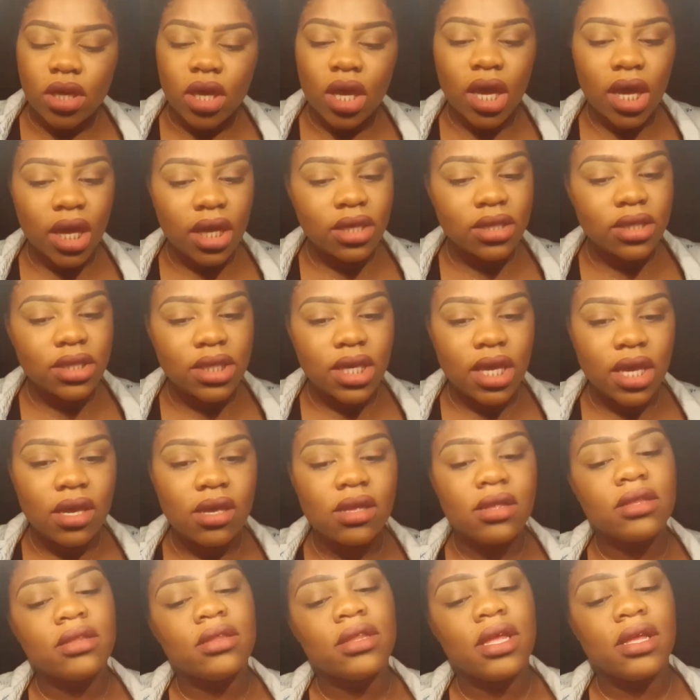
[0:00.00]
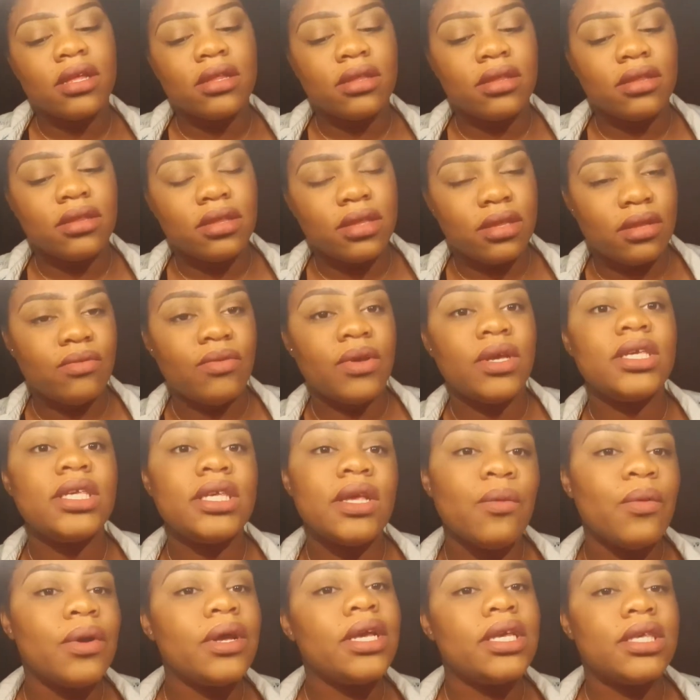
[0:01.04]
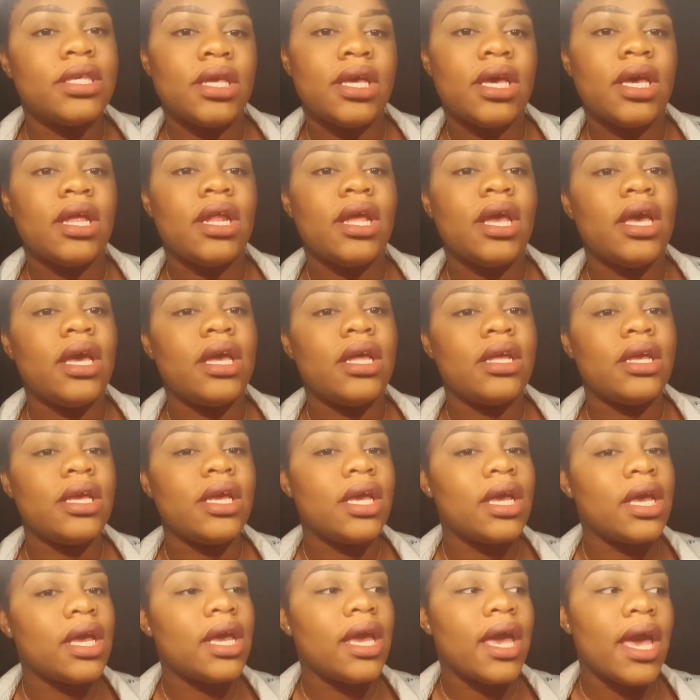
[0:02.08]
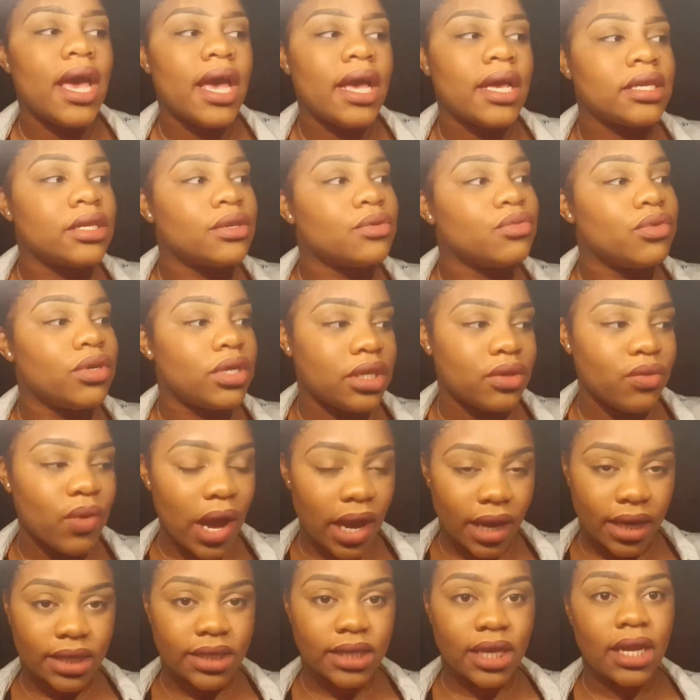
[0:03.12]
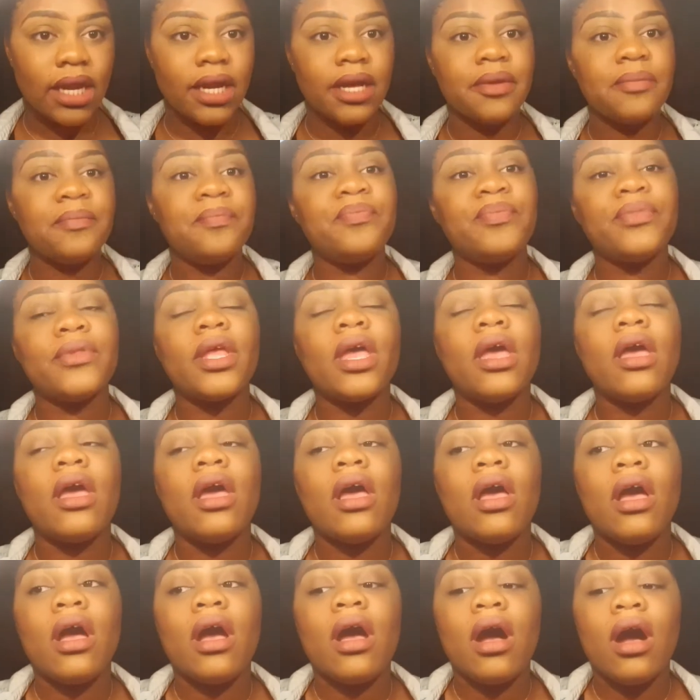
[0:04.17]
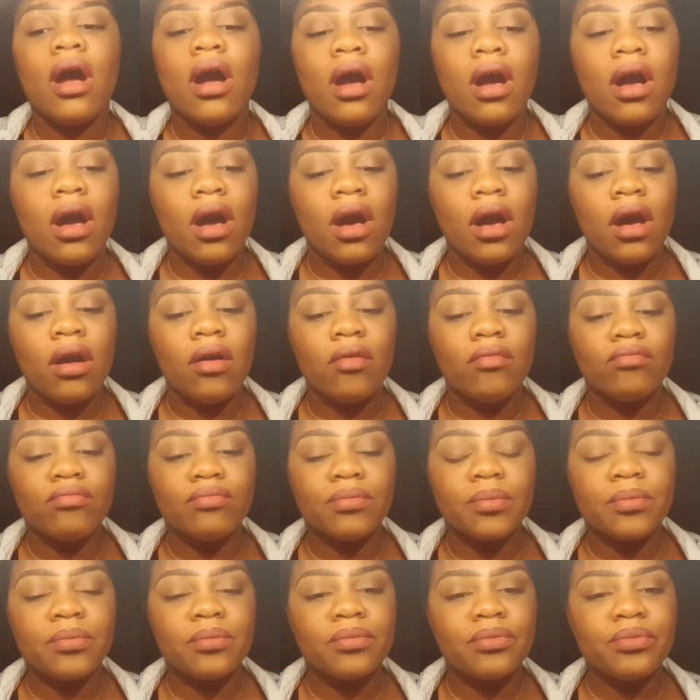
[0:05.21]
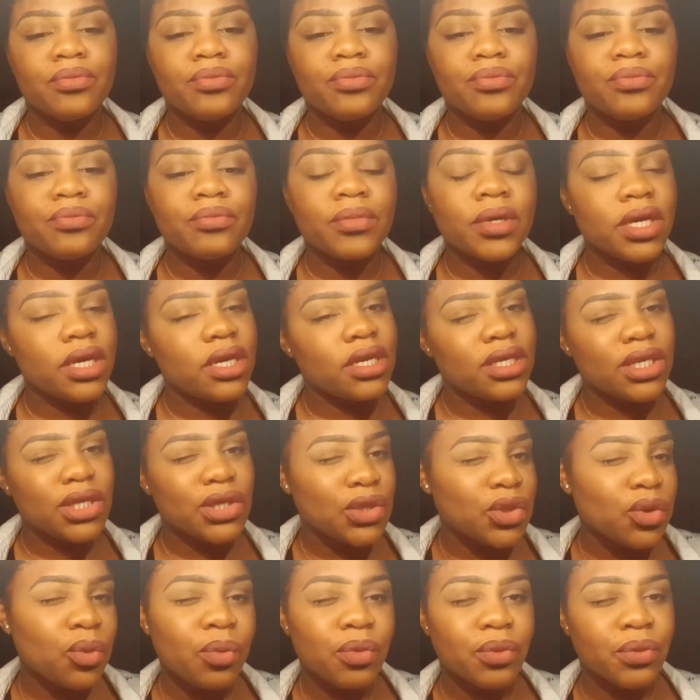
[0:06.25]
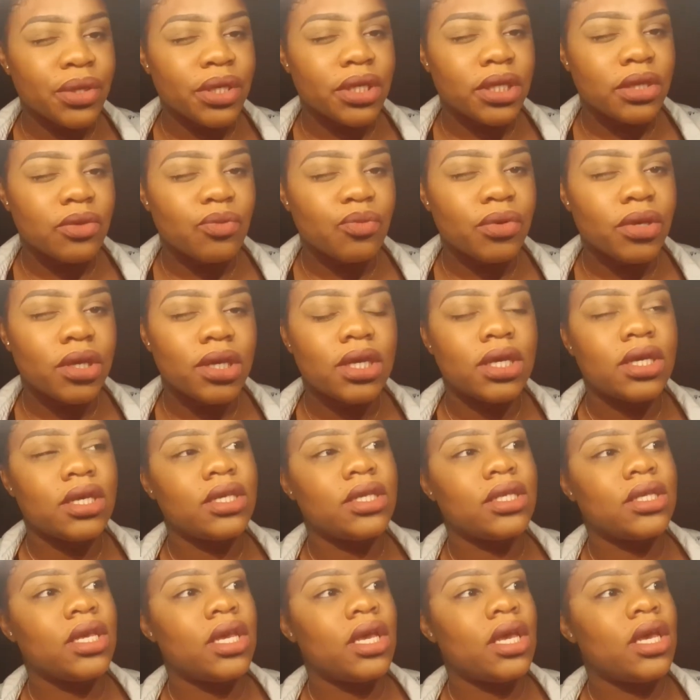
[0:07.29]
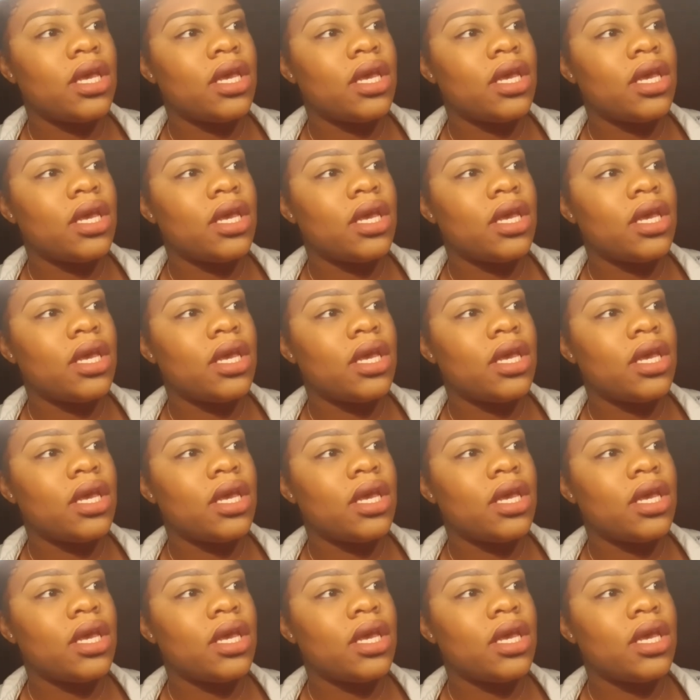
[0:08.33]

he said what he said, and he has a reason why he said it. But it's a stupid reason, because